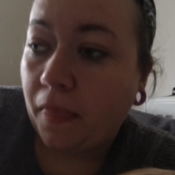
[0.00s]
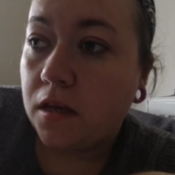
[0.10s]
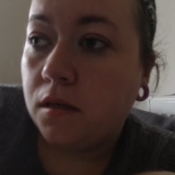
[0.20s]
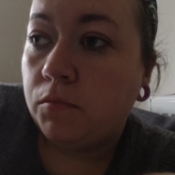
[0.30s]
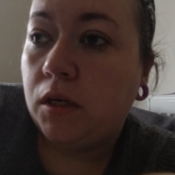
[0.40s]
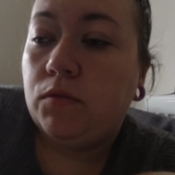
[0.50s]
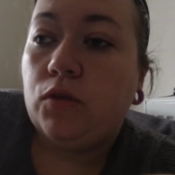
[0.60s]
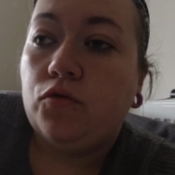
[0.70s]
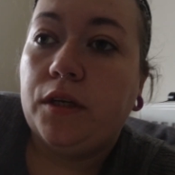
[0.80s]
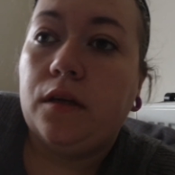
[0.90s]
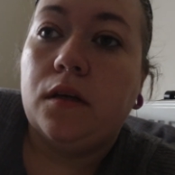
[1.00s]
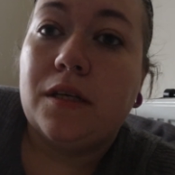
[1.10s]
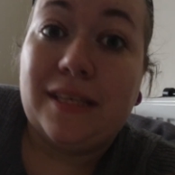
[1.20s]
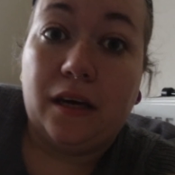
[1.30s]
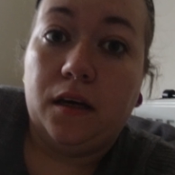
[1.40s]
Sometimes he'll drink
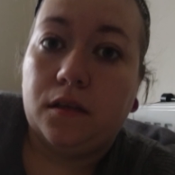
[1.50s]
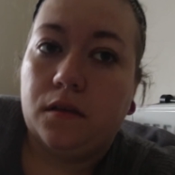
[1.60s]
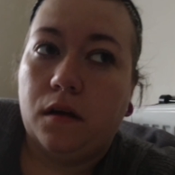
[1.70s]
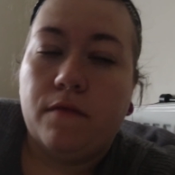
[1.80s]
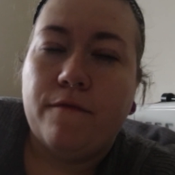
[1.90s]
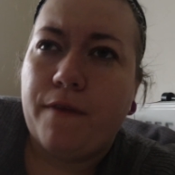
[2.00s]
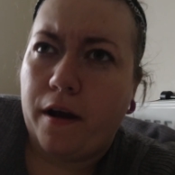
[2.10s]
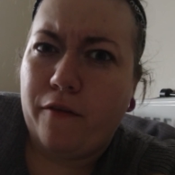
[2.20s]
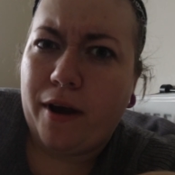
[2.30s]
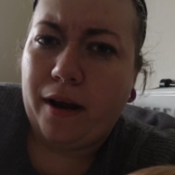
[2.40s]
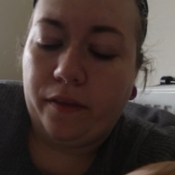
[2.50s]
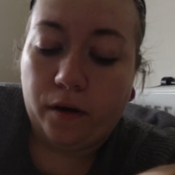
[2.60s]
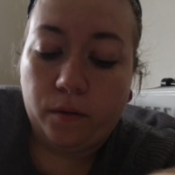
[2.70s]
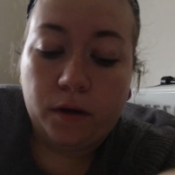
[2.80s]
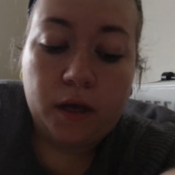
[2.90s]
6, very rarely
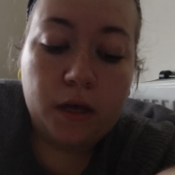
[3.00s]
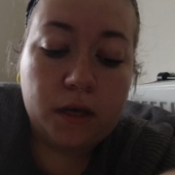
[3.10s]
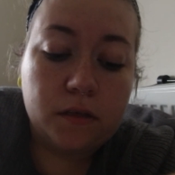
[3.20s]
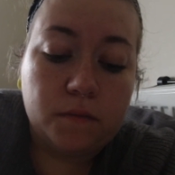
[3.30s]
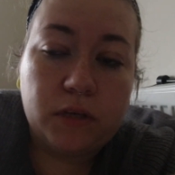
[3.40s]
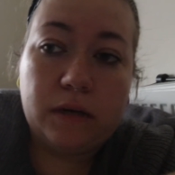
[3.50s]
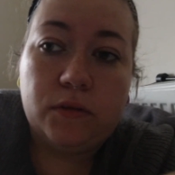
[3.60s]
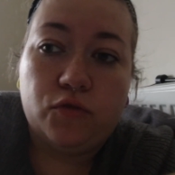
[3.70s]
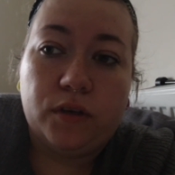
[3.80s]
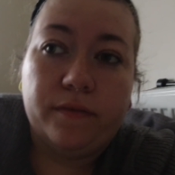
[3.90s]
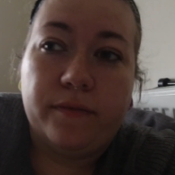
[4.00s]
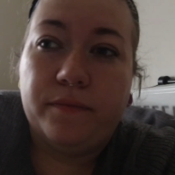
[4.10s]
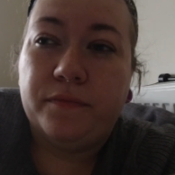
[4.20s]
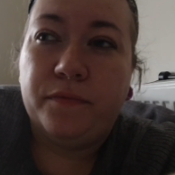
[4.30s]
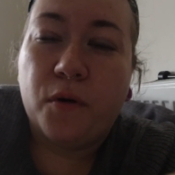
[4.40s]
though. Sometimes he'll drink
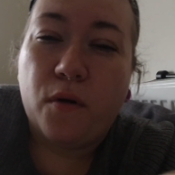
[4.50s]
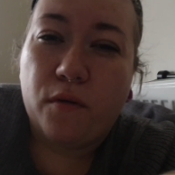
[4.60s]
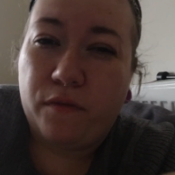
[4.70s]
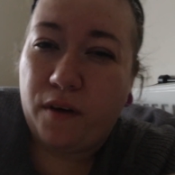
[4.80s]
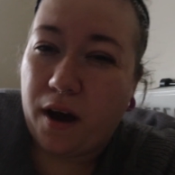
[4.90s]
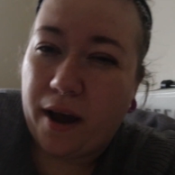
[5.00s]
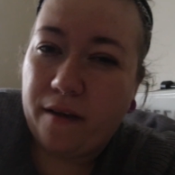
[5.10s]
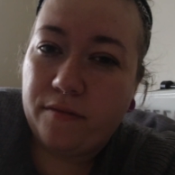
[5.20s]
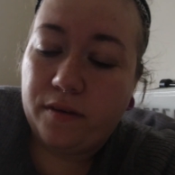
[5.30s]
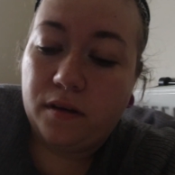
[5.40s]
four or five.